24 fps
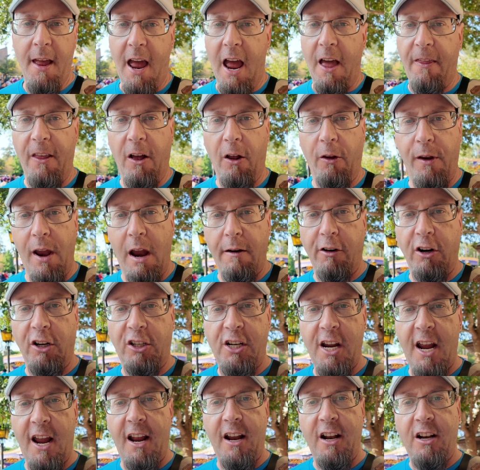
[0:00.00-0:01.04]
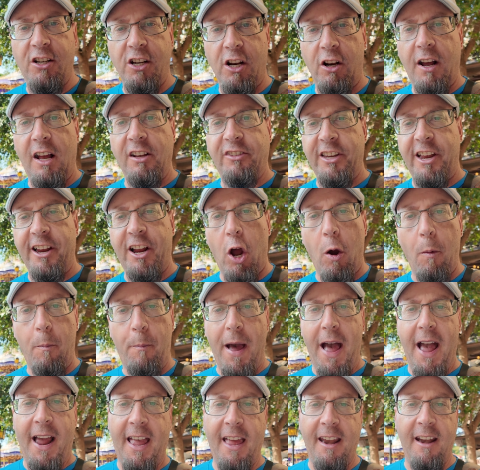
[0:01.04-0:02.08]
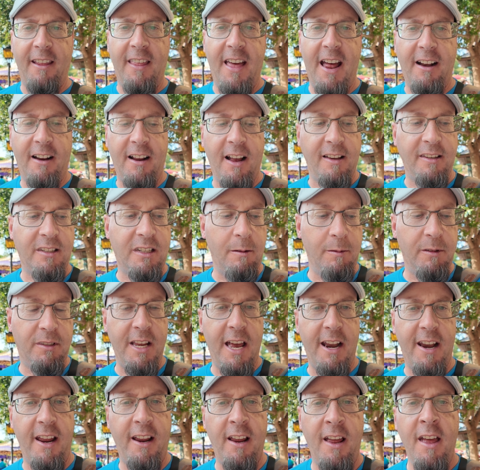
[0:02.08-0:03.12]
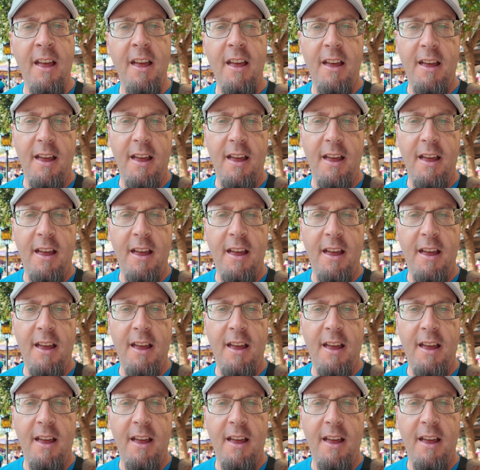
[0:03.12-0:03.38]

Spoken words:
And they'll never change unless I go back into that custom setting